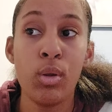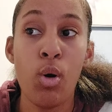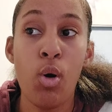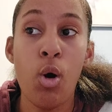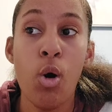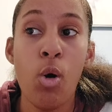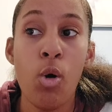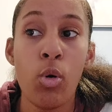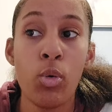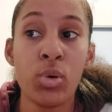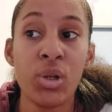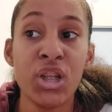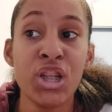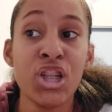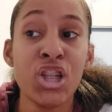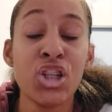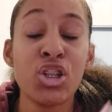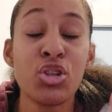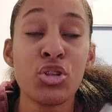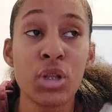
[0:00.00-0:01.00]
on
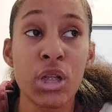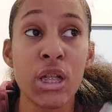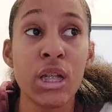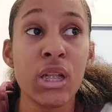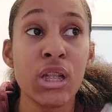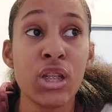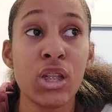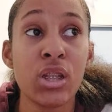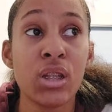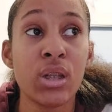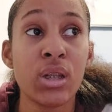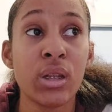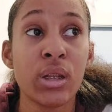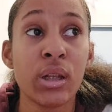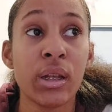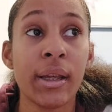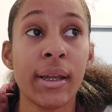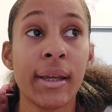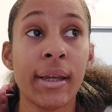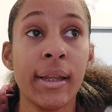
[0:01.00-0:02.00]
these streets,
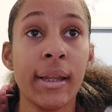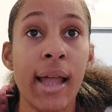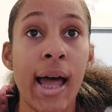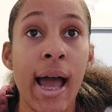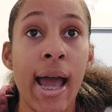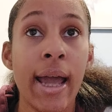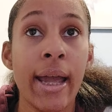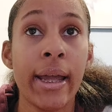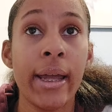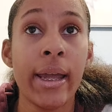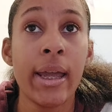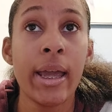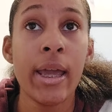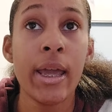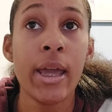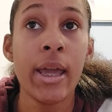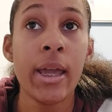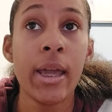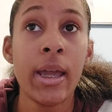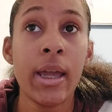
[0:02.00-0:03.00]
like,
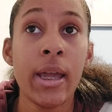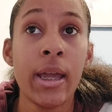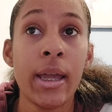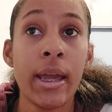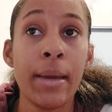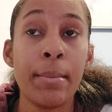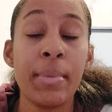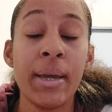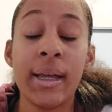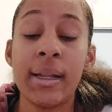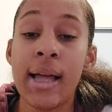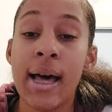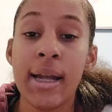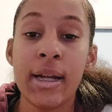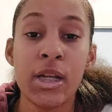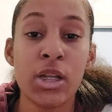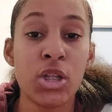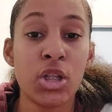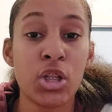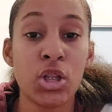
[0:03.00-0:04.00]
it be a lot
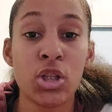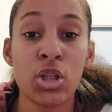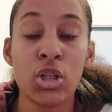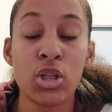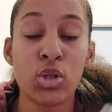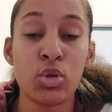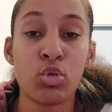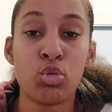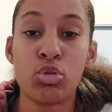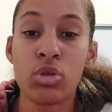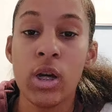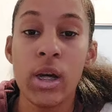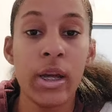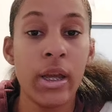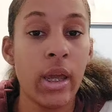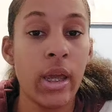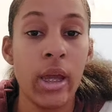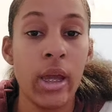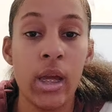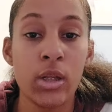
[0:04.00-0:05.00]
of just
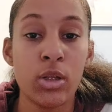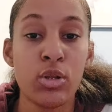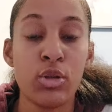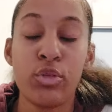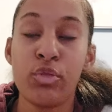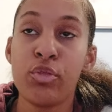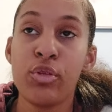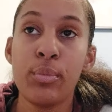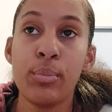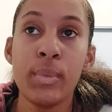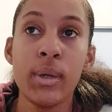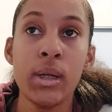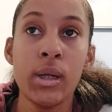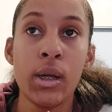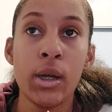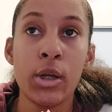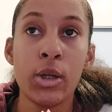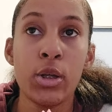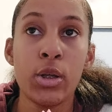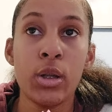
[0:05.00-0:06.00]
drug heads, you feel
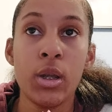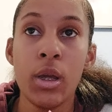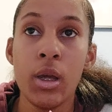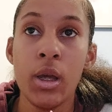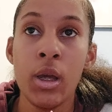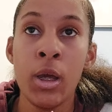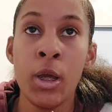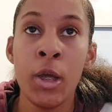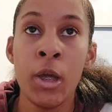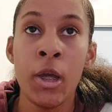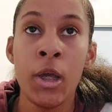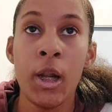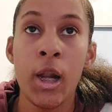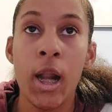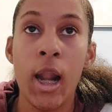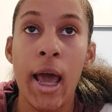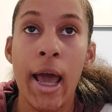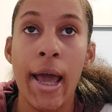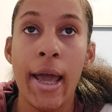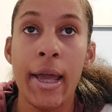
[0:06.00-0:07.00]
me? And
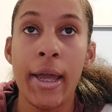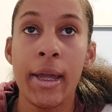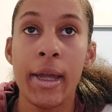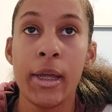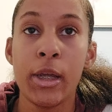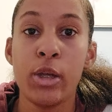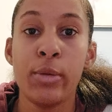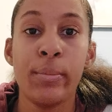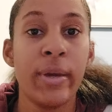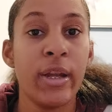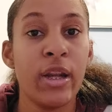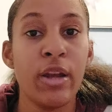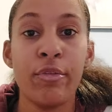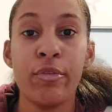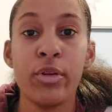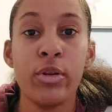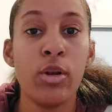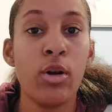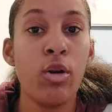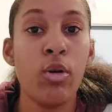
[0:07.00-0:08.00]
like you may
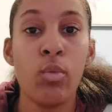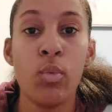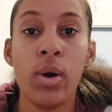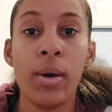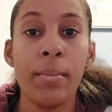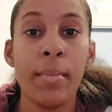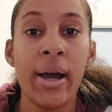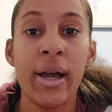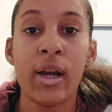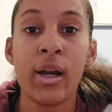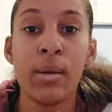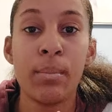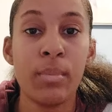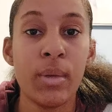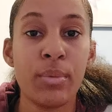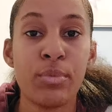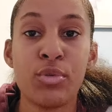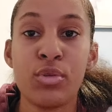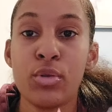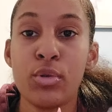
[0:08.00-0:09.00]
never know one might come
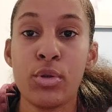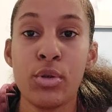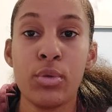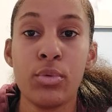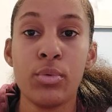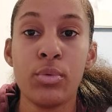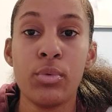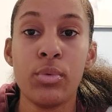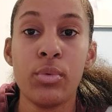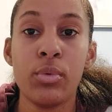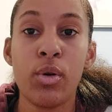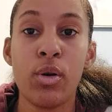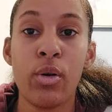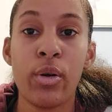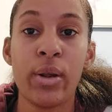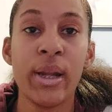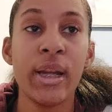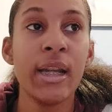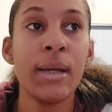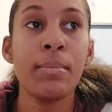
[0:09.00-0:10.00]
up to you
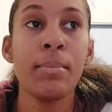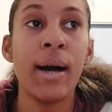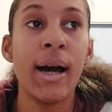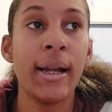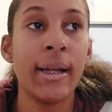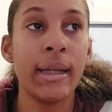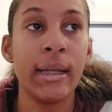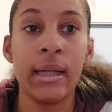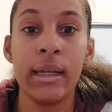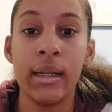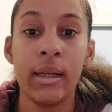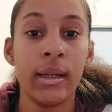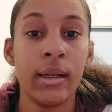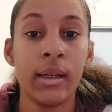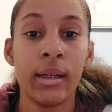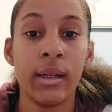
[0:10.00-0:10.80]
or anybody.